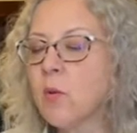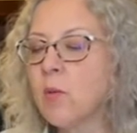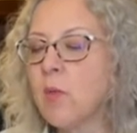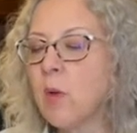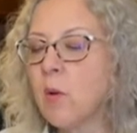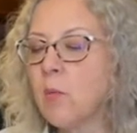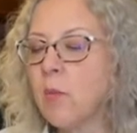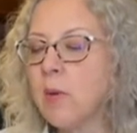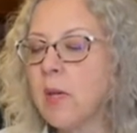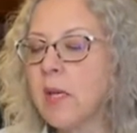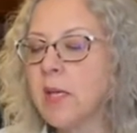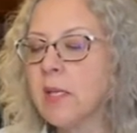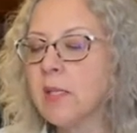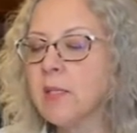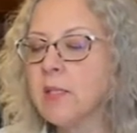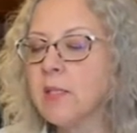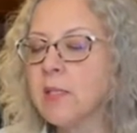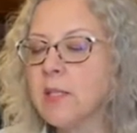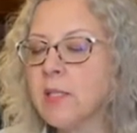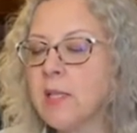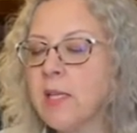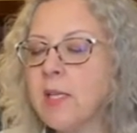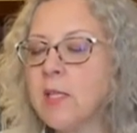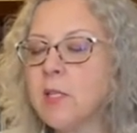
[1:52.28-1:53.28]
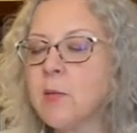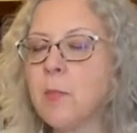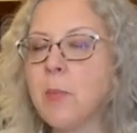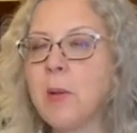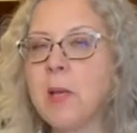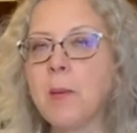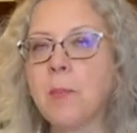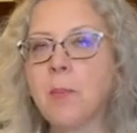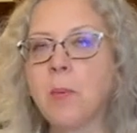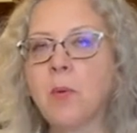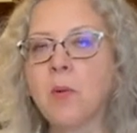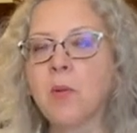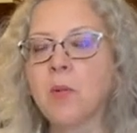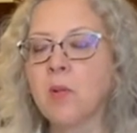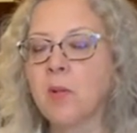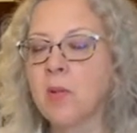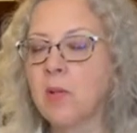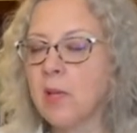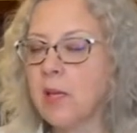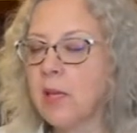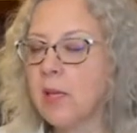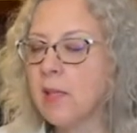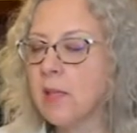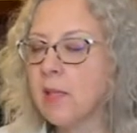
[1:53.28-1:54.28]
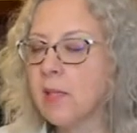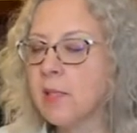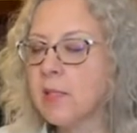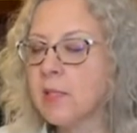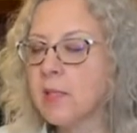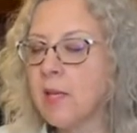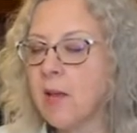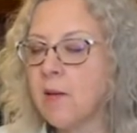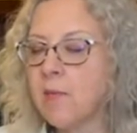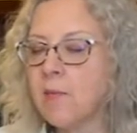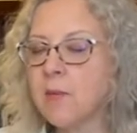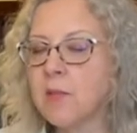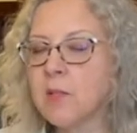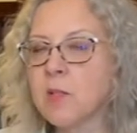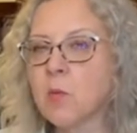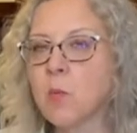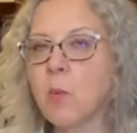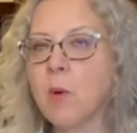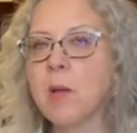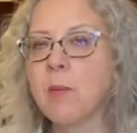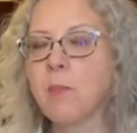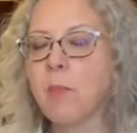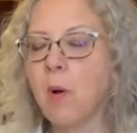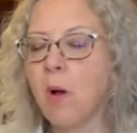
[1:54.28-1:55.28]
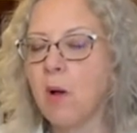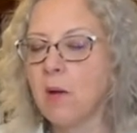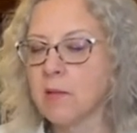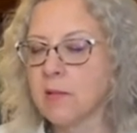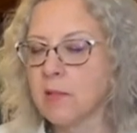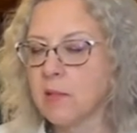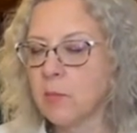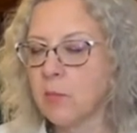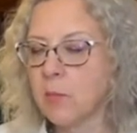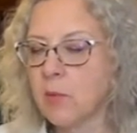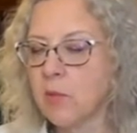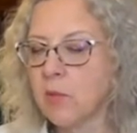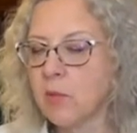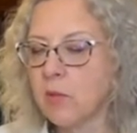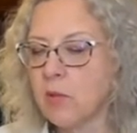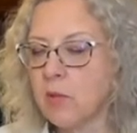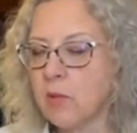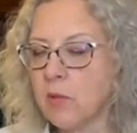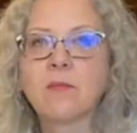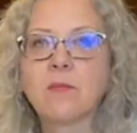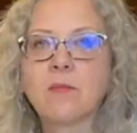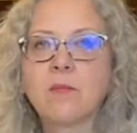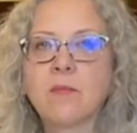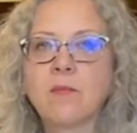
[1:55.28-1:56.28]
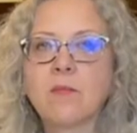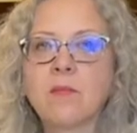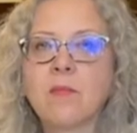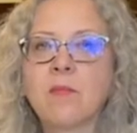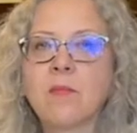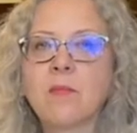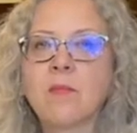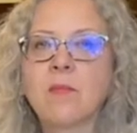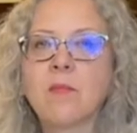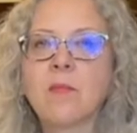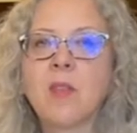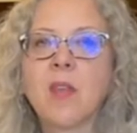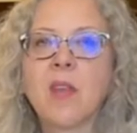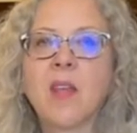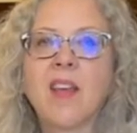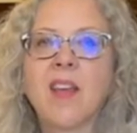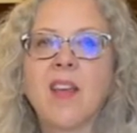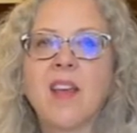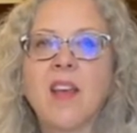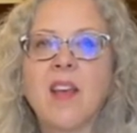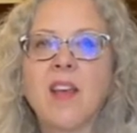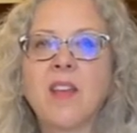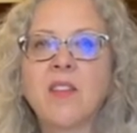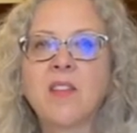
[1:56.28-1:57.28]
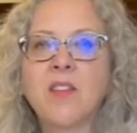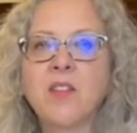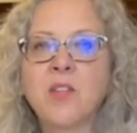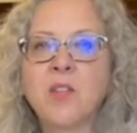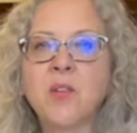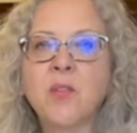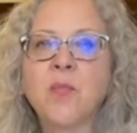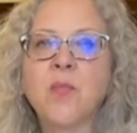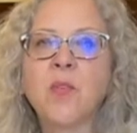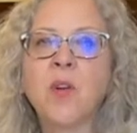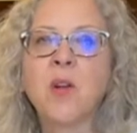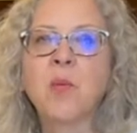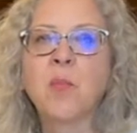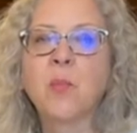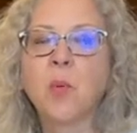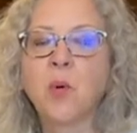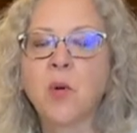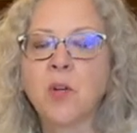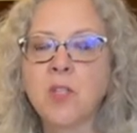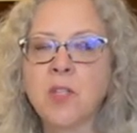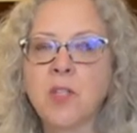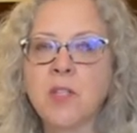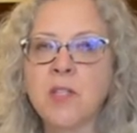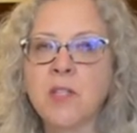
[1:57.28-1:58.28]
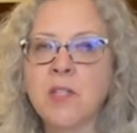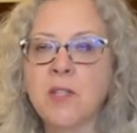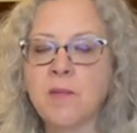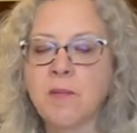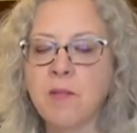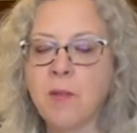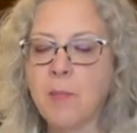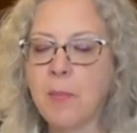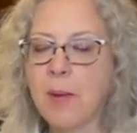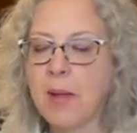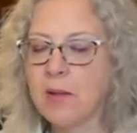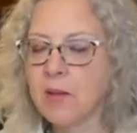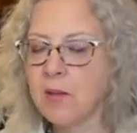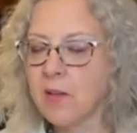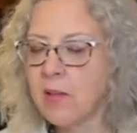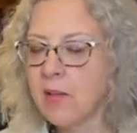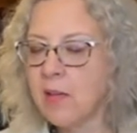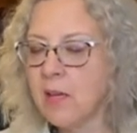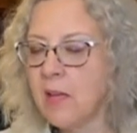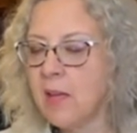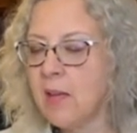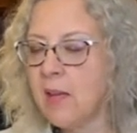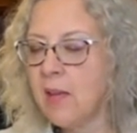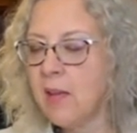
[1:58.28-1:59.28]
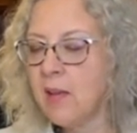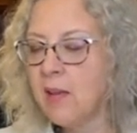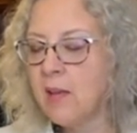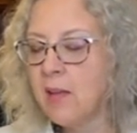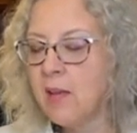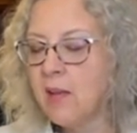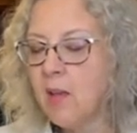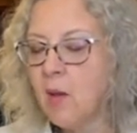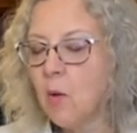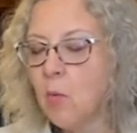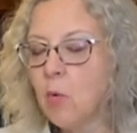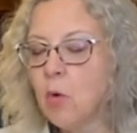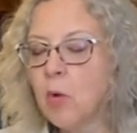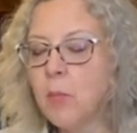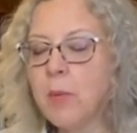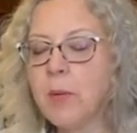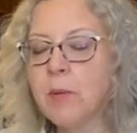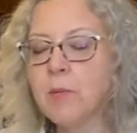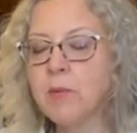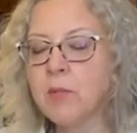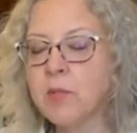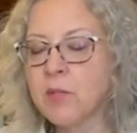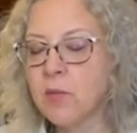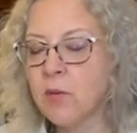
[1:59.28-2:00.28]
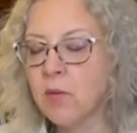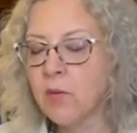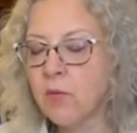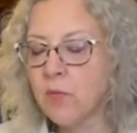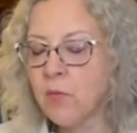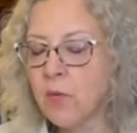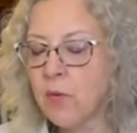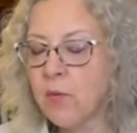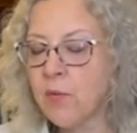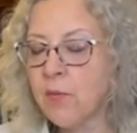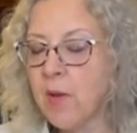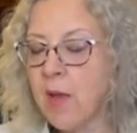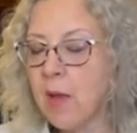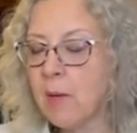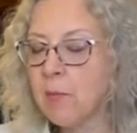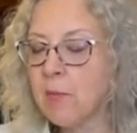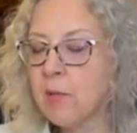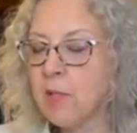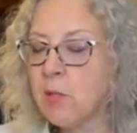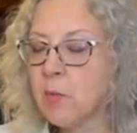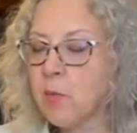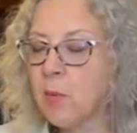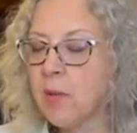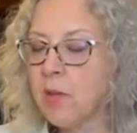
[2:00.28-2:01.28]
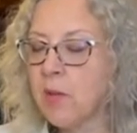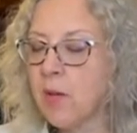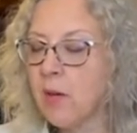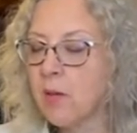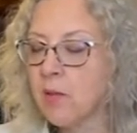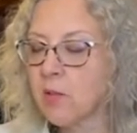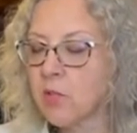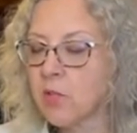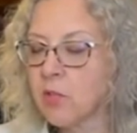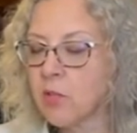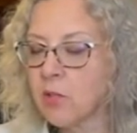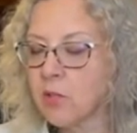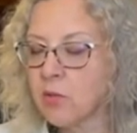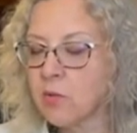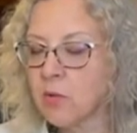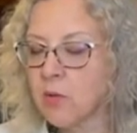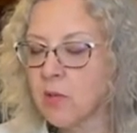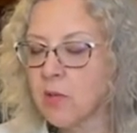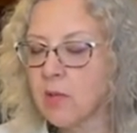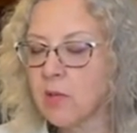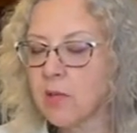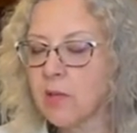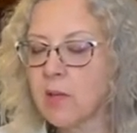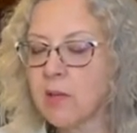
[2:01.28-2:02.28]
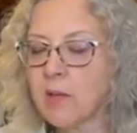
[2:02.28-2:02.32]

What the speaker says: that we can seat people in the safest way possible. The two front portions of the balcony will be reserved for families with young children.